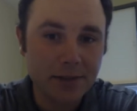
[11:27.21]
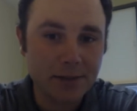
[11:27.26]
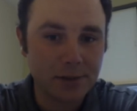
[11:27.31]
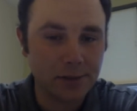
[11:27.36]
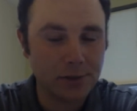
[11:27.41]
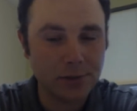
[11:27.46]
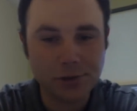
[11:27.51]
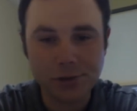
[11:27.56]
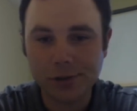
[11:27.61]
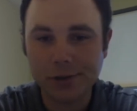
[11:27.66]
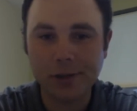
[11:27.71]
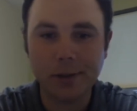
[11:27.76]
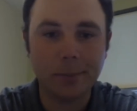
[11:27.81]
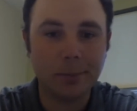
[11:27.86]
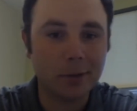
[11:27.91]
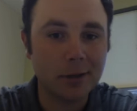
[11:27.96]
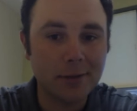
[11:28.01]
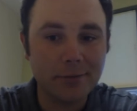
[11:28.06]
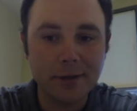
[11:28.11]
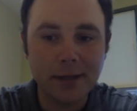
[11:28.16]
so you shouldn't
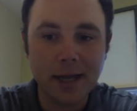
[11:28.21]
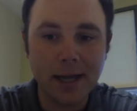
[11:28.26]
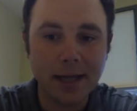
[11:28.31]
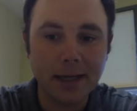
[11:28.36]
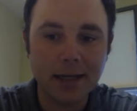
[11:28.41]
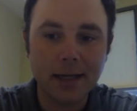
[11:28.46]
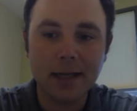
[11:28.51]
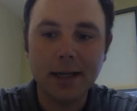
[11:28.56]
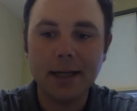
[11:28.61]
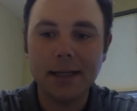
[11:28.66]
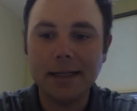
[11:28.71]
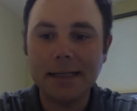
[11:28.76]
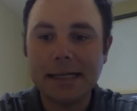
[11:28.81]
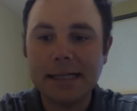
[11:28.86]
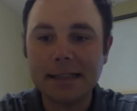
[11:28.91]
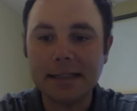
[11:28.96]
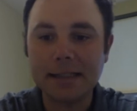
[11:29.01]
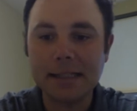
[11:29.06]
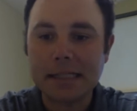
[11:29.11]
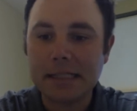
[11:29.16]
abbreviate
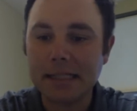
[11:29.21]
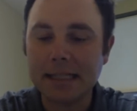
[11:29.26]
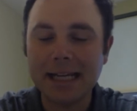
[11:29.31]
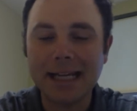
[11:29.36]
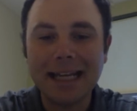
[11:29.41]
needlessly.